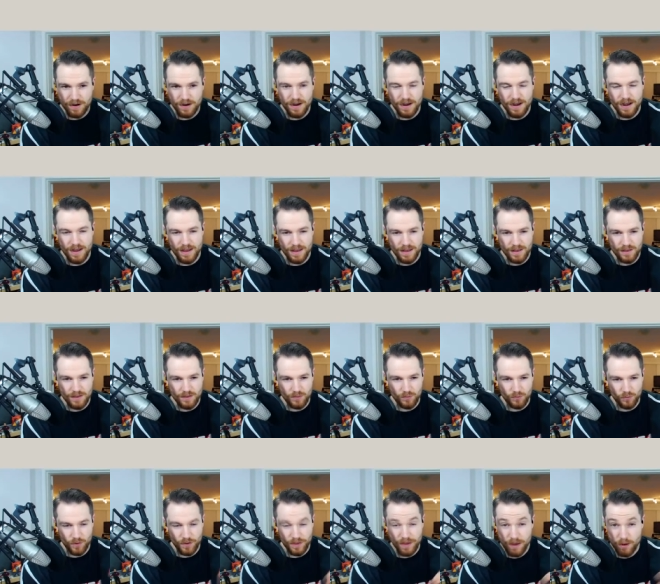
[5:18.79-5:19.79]
Uh,
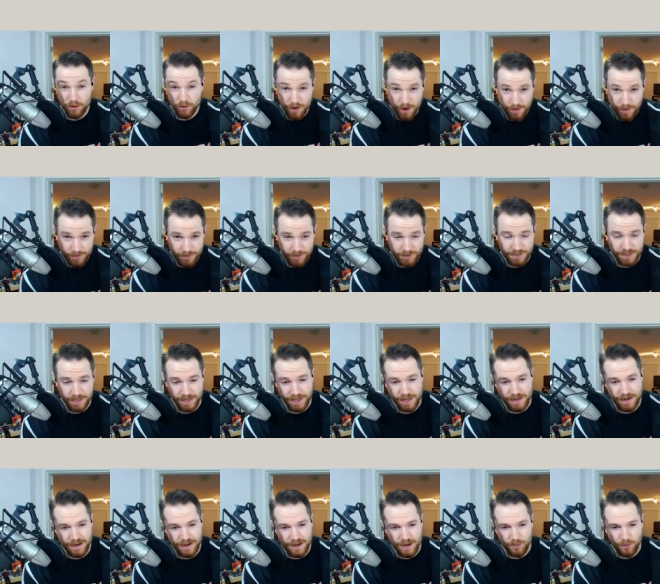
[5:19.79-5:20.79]
without referencing
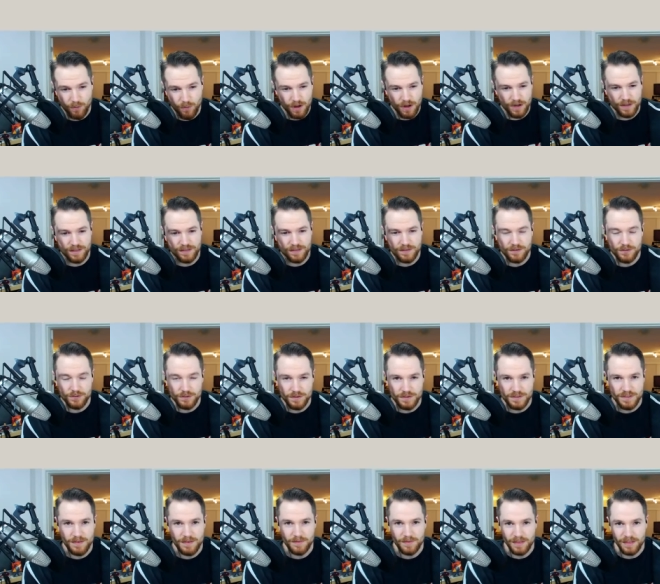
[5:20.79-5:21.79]
it, I wanted to do the
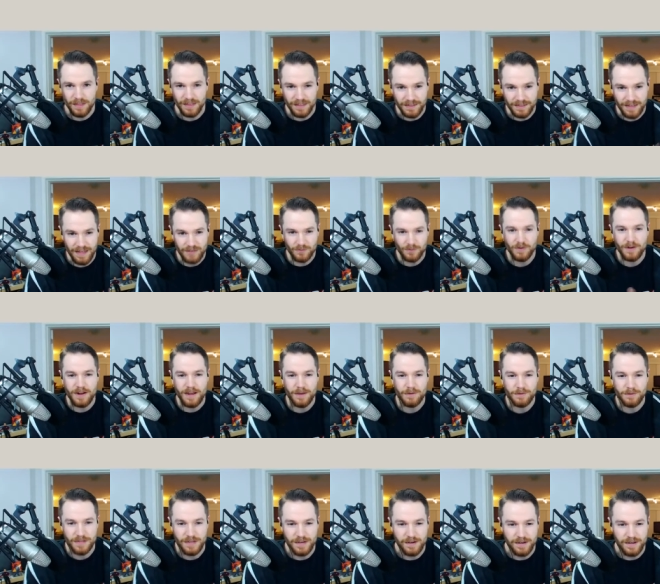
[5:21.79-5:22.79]
same thing. Like that's what I
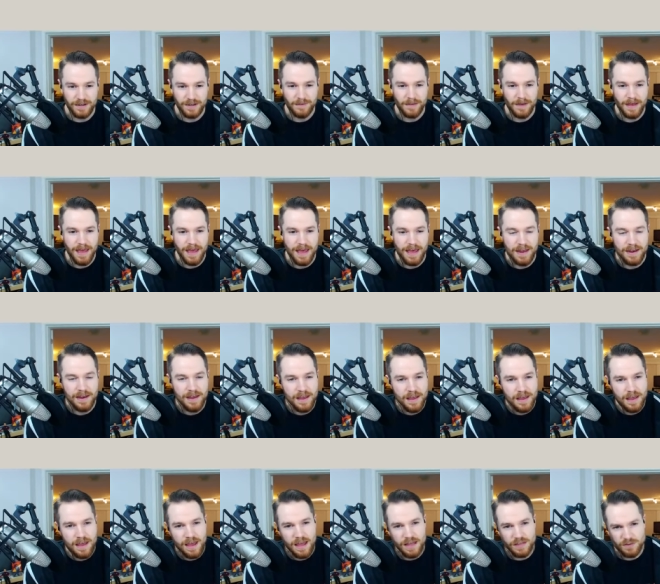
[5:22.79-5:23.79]
was hearing in my head.
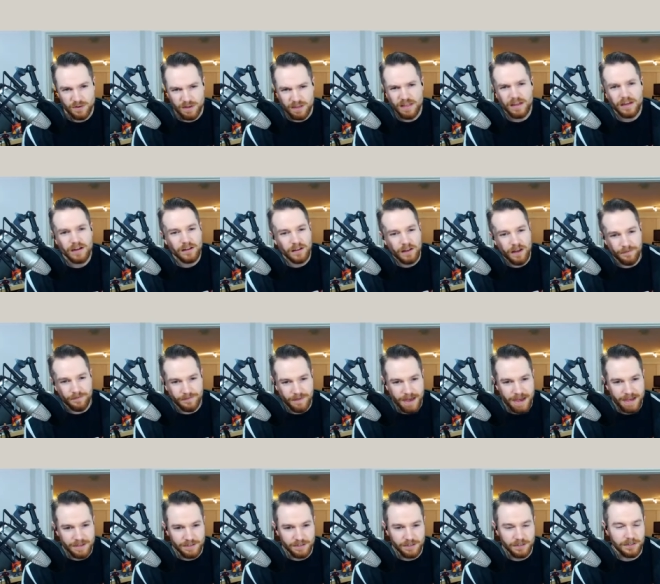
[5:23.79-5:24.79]
So I did it a lot
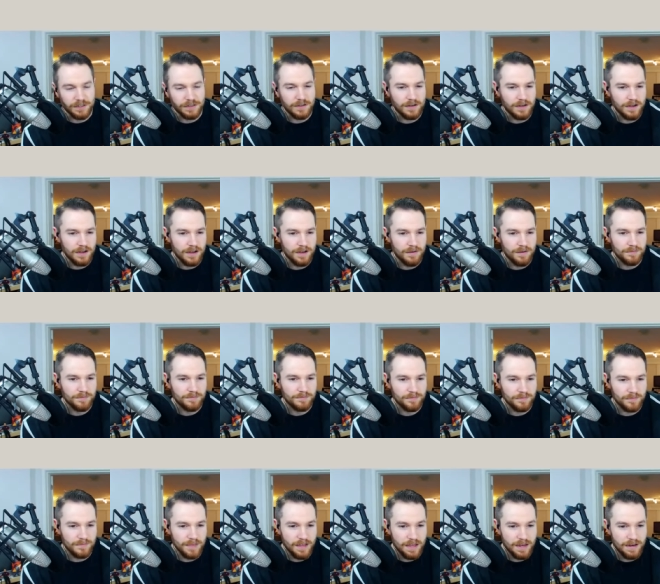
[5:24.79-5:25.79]
faster um,
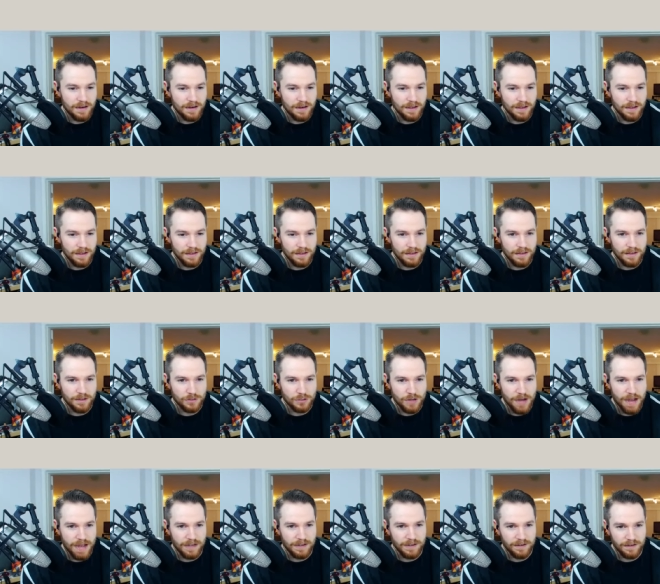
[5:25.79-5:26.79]
than uh, than the
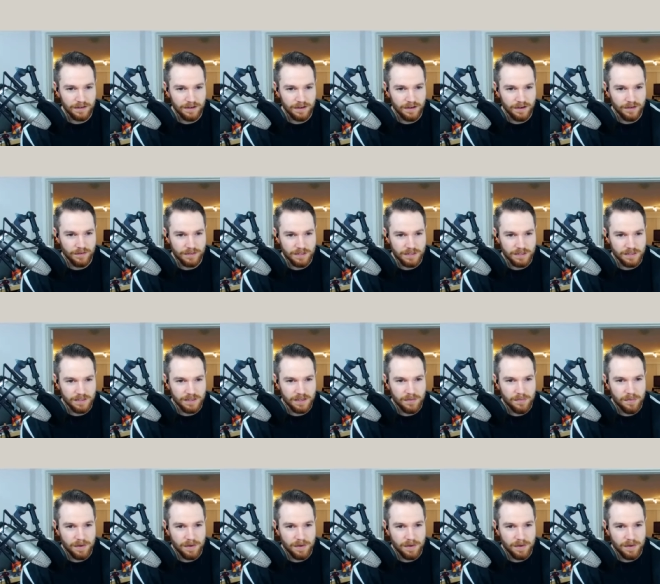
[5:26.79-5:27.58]
track, obviously.